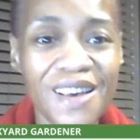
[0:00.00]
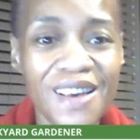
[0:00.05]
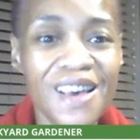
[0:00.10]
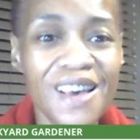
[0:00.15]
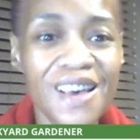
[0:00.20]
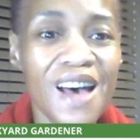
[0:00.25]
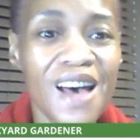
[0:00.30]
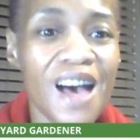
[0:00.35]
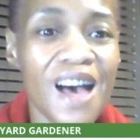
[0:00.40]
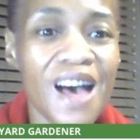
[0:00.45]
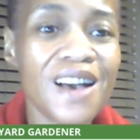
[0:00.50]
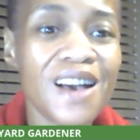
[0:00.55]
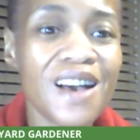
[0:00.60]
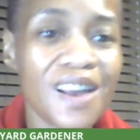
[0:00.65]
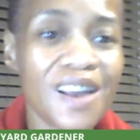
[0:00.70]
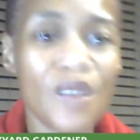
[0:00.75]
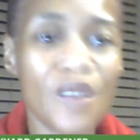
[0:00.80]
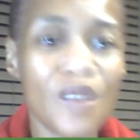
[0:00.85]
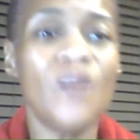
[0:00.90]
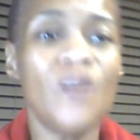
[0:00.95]
I got to
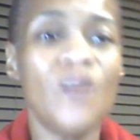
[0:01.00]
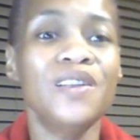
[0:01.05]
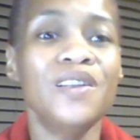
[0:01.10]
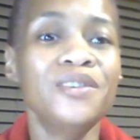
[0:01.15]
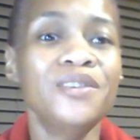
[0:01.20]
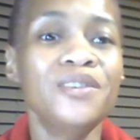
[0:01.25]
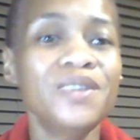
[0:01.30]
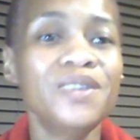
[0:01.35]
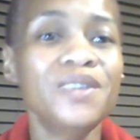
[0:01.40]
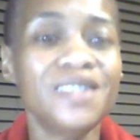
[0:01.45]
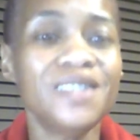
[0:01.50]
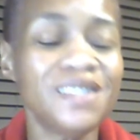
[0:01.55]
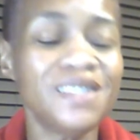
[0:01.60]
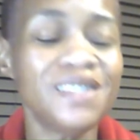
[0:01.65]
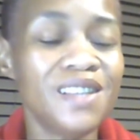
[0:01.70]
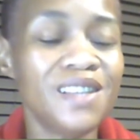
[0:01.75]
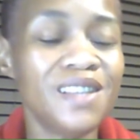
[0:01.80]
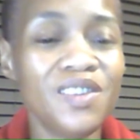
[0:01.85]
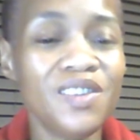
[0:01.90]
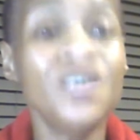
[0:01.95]
go on the news and
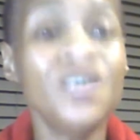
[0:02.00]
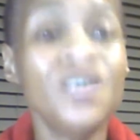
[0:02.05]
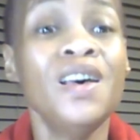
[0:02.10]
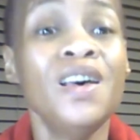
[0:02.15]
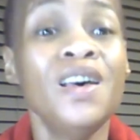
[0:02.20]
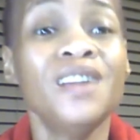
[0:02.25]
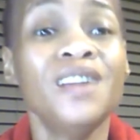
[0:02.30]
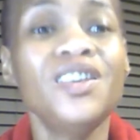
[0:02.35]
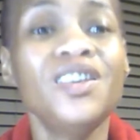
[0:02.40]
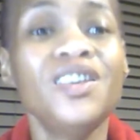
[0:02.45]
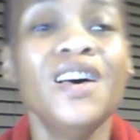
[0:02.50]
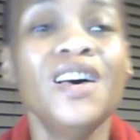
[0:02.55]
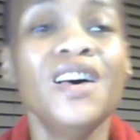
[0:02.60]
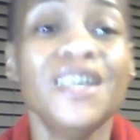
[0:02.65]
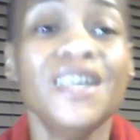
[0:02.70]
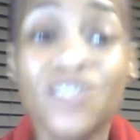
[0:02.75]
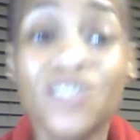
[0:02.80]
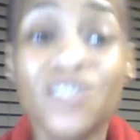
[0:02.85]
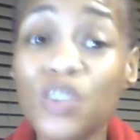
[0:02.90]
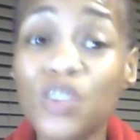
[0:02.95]
see. Do
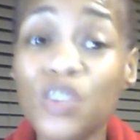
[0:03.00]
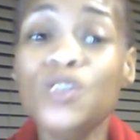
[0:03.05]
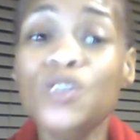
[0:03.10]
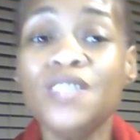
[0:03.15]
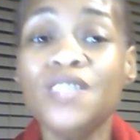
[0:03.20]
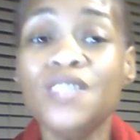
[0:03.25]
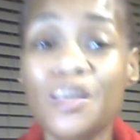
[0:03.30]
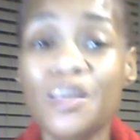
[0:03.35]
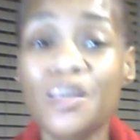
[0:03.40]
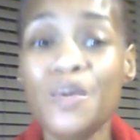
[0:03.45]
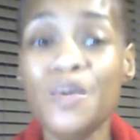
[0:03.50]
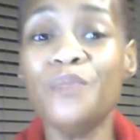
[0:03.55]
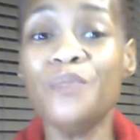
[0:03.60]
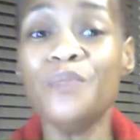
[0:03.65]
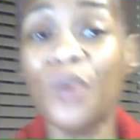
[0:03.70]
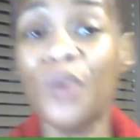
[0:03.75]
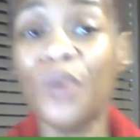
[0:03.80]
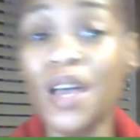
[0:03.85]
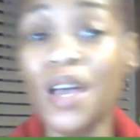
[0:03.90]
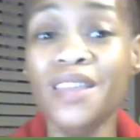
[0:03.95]
you see me
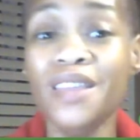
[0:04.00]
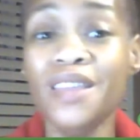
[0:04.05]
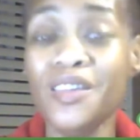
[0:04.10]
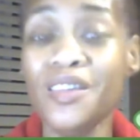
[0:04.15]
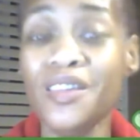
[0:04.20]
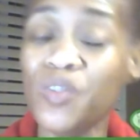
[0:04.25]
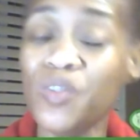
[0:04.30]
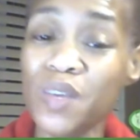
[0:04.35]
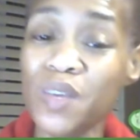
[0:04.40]
breathing through this